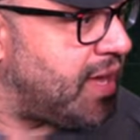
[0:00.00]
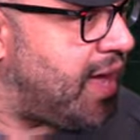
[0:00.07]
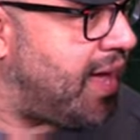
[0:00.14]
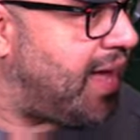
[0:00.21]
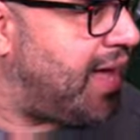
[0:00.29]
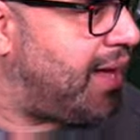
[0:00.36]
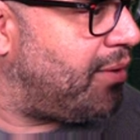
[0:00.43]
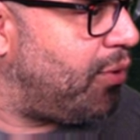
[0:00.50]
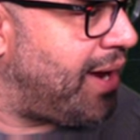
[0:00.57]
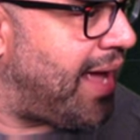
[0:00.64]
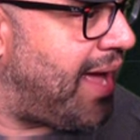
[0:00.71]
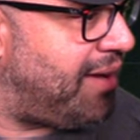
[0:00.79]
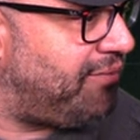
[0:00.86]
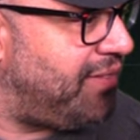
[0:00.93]
Uh, what
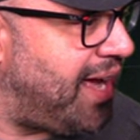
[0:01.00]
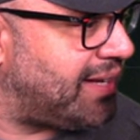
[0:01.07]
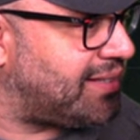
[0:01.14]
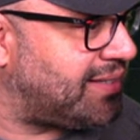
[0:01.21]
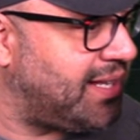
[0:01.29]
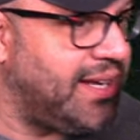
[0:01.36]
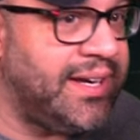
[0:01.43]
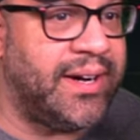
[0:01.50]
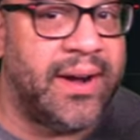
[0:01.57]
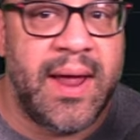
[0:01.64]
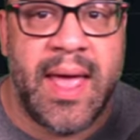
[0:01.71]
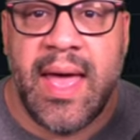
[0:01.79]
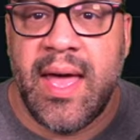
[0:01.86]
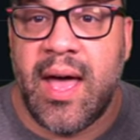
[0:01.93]
I have next here.
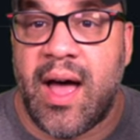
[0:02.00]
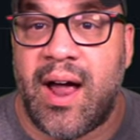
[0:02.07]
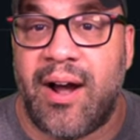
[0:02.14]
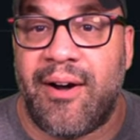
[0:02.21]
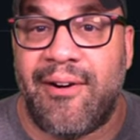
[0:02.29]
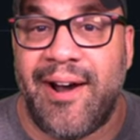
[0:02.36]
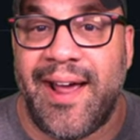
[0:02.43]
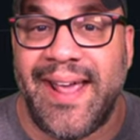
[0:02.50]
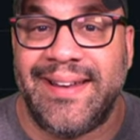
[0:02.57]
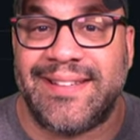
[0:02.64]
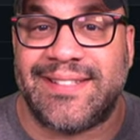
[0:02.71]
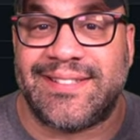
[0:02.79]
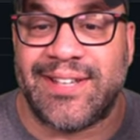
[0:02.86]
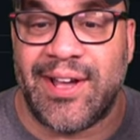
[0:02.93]
All right,
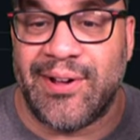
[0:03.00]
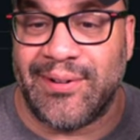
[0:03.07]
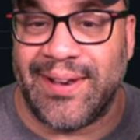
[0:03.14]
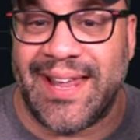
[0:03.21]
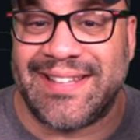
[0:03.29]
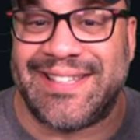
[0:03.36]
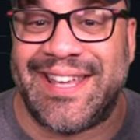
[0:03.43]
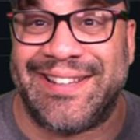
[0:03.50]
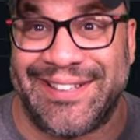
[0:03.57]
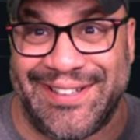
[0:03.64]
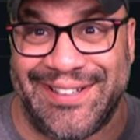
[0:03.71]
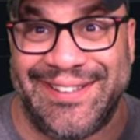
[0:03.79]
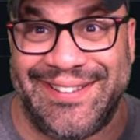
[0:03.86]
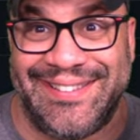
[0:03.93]
so let's get
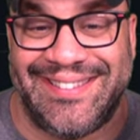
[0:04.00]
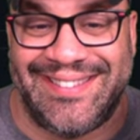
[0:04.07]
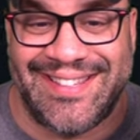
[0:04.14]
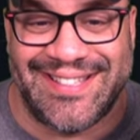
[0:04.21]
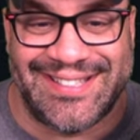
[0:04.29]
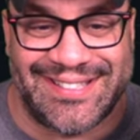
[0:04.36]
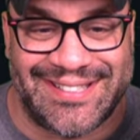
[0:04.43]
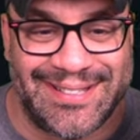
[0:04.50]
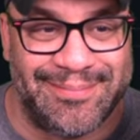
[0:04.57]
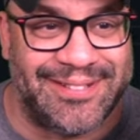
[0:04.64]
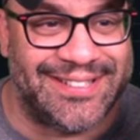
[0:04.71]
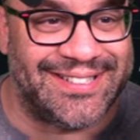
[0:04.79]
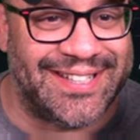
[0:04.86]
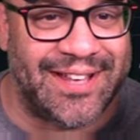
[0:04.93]
the. This is
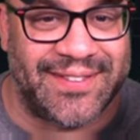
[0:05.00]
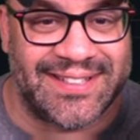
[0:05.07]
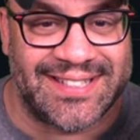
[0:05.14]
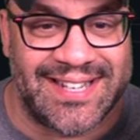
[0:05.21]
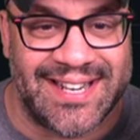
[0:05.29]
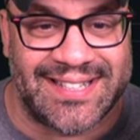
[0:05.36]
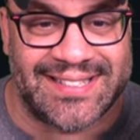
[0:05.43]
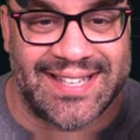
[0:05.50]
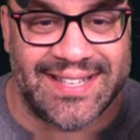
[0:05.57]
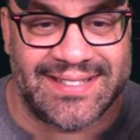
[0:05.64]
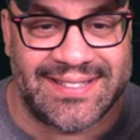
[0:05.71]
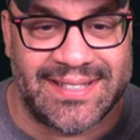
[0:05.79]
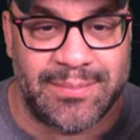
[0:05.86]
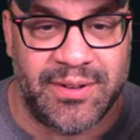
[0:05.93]
some stuff that's going to
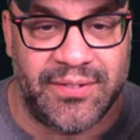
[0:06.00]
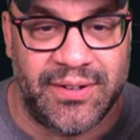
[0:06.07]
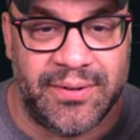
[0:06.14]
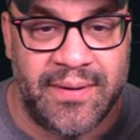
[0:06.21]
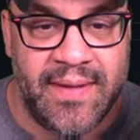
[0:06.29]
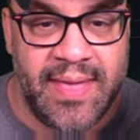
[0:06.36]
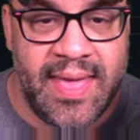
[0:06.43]
excite some of you.